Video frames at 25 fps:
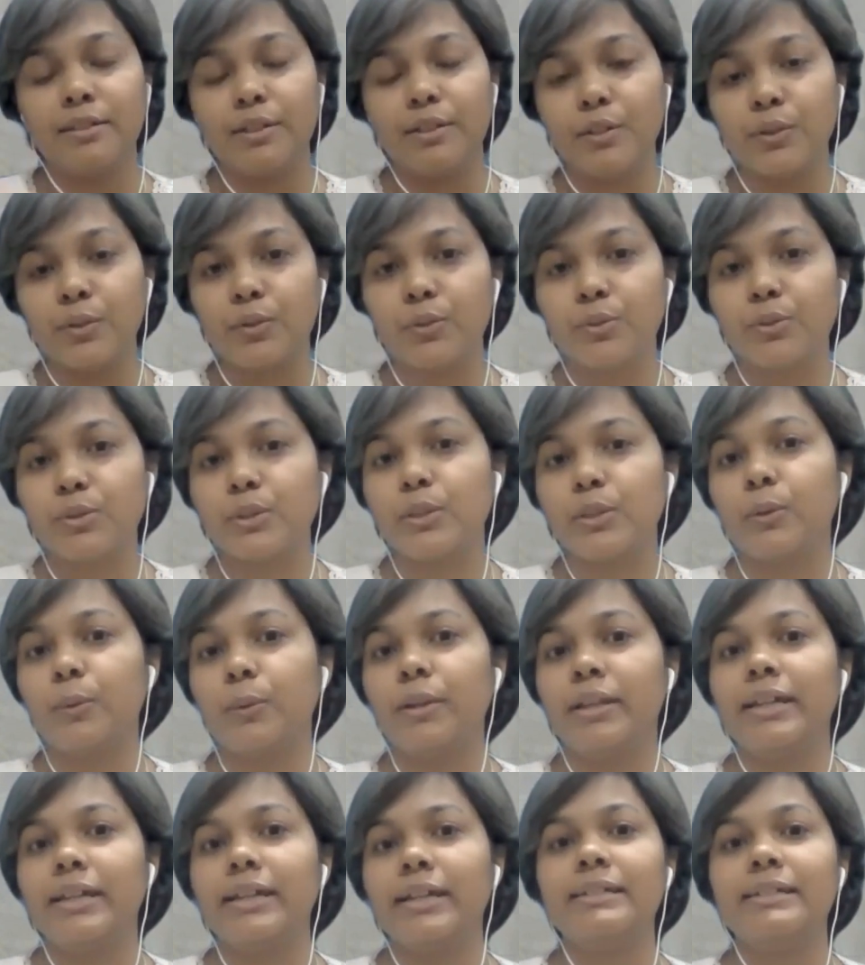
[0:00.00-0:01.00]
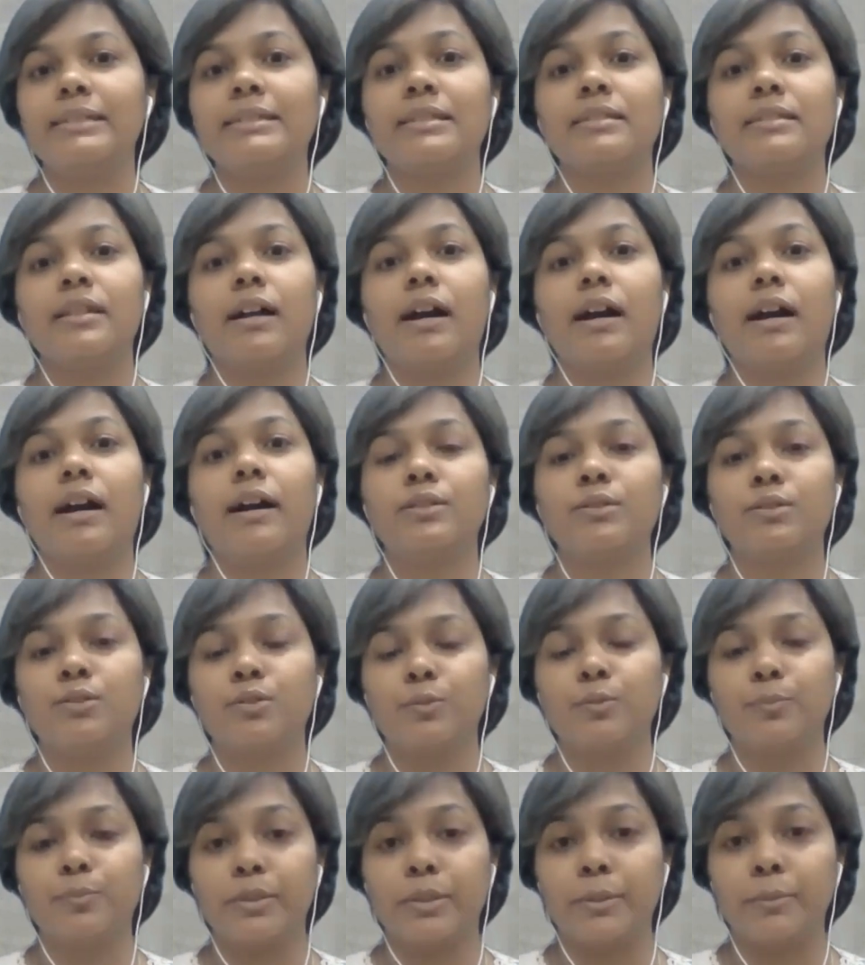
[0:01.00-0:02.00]
you know, slowly it starts to
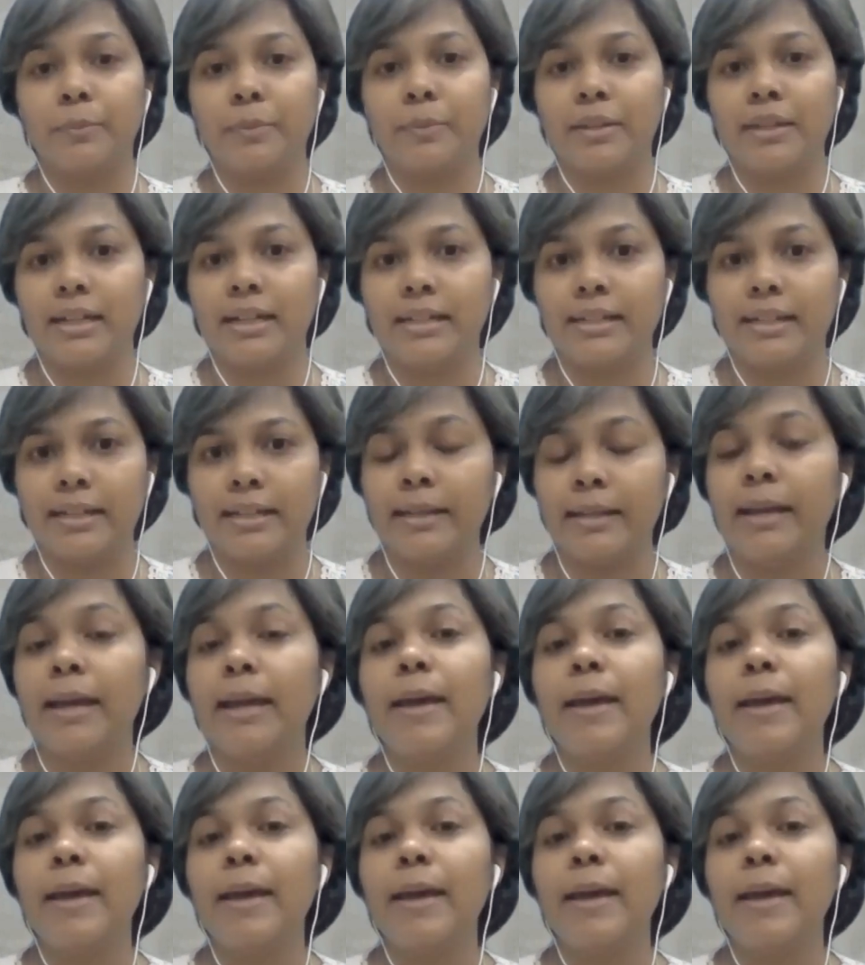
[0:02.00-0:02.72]
permeate and